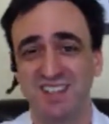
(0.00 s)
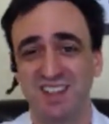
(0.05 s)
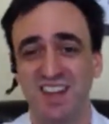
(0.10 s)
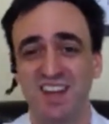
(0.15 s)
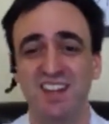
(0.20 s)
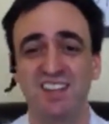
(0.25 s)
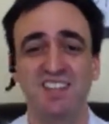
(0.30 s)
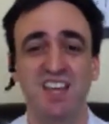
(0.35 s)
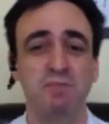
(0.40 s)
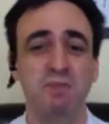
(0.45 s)

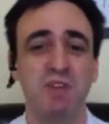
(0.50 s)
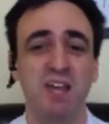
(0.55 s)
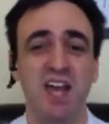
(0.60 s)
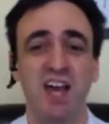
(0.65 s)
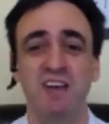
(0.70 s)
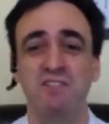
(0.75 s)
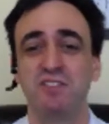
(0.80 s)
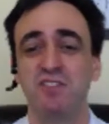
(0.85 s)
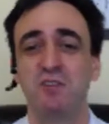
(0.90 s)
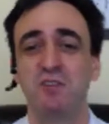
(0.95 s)
Anytime you
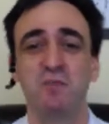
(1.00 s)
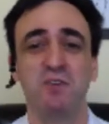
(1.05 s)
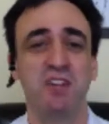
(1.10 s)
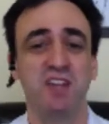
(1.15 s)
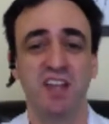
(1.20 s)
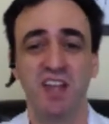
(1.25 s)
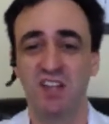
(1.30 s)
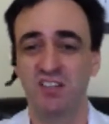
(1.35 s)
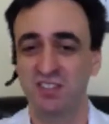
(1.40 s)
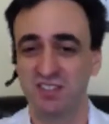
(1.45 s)
have a
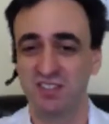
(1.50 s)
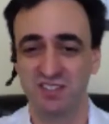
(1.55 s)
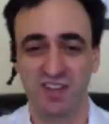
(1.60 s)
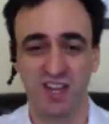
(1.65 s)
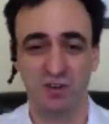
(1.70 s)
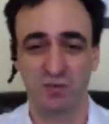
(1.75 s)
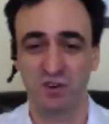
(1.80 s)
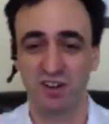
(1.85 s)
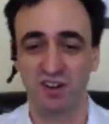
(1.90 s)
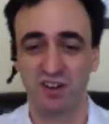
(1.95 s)
communications
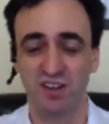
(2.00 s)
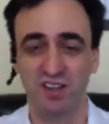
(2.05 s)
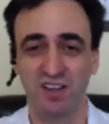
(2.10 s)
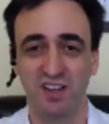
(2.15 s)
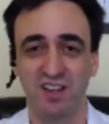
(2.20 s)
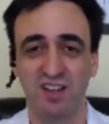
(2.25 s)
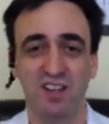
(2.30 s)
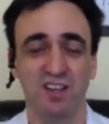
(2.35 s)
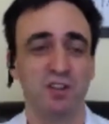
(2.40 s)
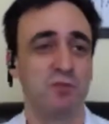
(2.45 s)
network,
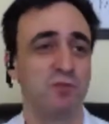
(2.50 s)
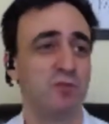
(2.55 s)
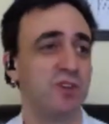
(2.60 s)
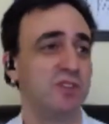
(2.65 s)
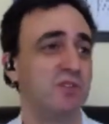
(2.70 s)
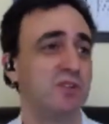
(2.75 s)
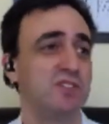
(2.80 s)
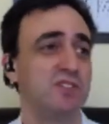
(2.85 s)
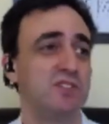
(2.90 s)
whether it's